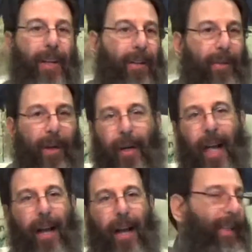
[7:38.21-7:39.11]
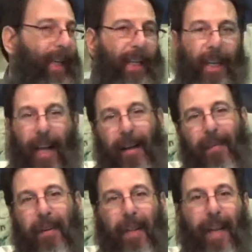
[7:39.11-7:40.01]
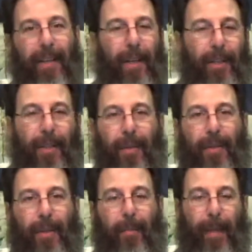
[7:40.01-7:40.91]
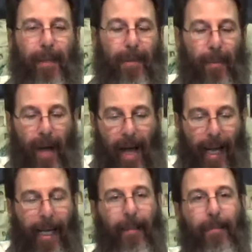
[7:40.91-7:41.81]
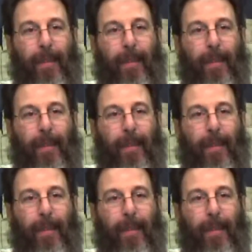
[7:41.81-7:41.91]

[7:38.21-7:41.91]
Throw it out. Get it out of your land. Don't do it. Because why?